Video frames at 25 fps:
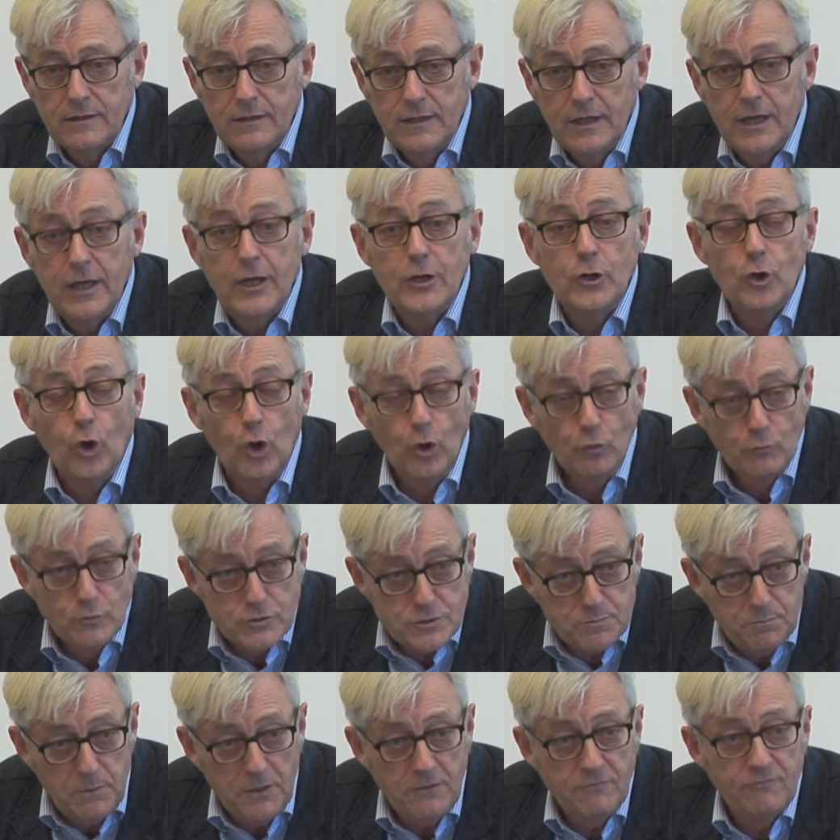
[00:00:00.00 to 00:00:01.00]
It had
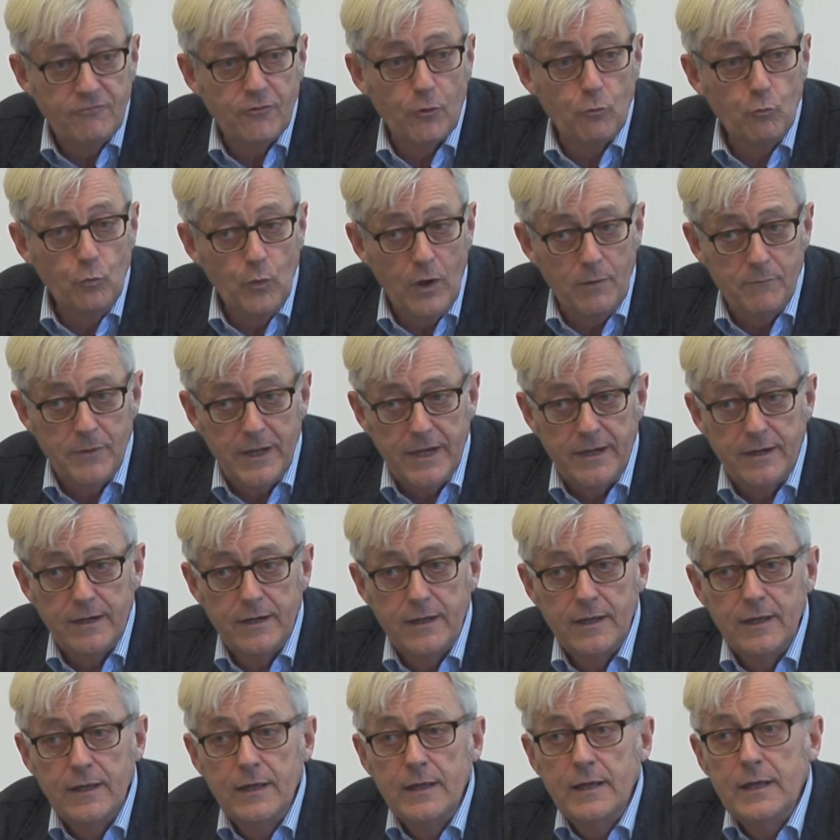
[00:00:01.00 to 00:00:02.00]
always been for women.
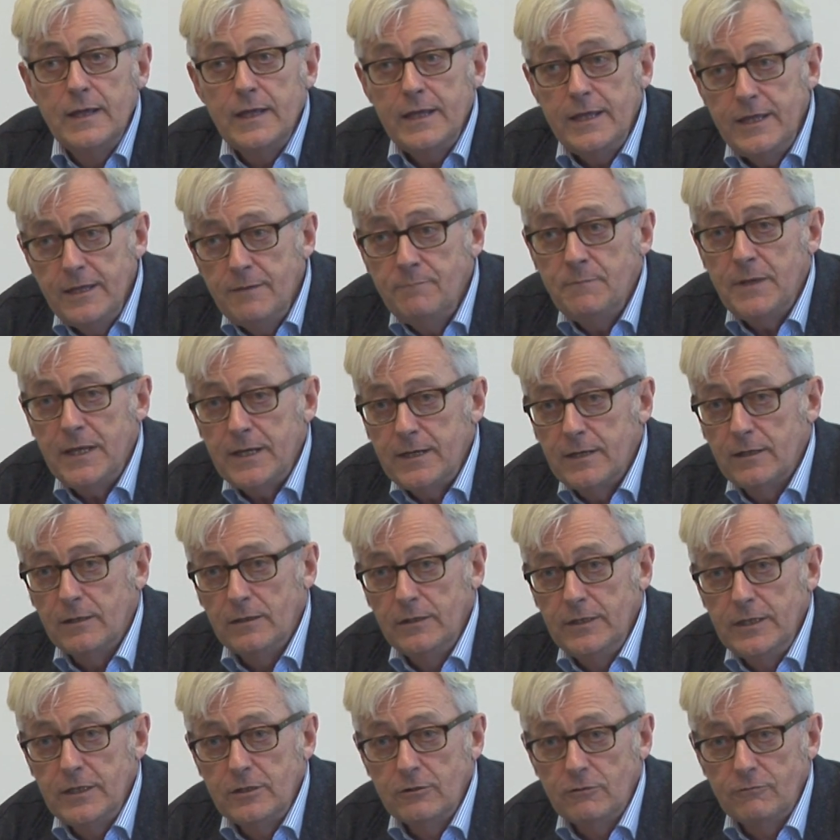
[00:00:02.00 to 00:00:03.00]
He made it
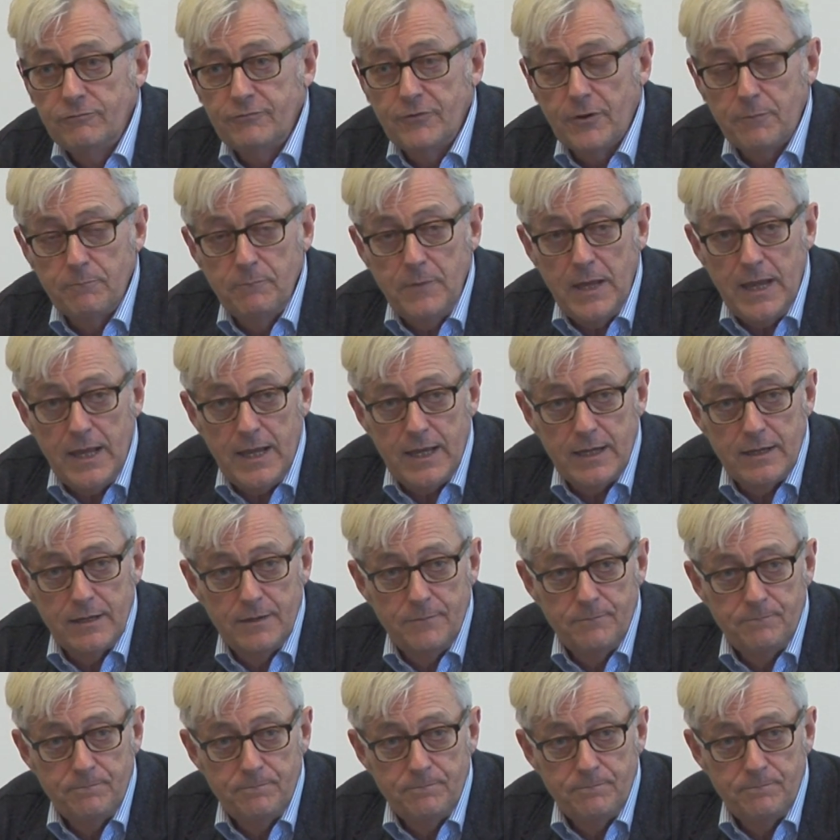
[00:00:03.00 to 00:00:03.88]
legal for men.